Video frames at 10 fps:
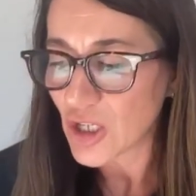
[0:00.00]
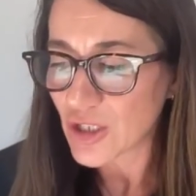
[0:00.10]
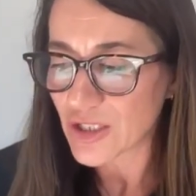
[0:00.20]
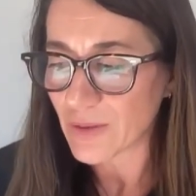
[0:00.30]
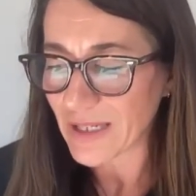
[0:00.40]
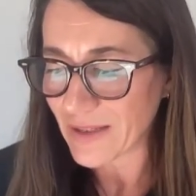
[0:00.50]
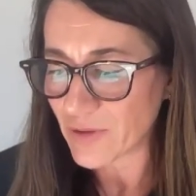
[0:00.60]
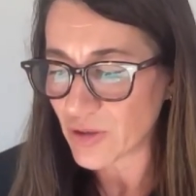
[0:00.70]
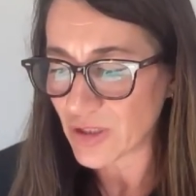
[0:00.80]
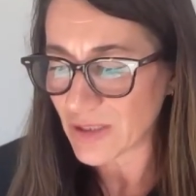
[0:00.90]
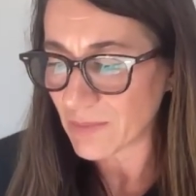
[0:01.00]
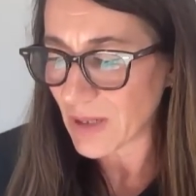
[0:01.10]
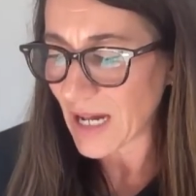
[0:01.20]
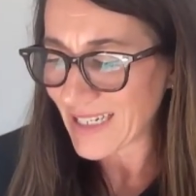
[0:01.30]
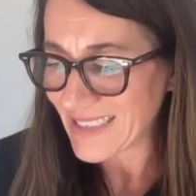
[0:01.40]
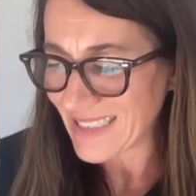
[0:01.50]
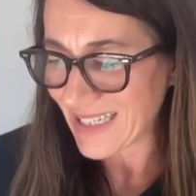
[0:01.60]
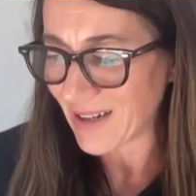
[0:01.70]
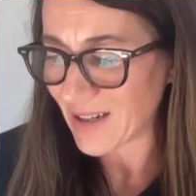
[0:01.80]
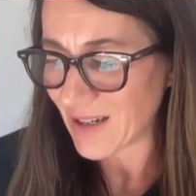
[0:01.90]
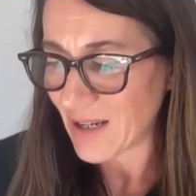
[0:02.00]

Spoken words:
So it gives you some idea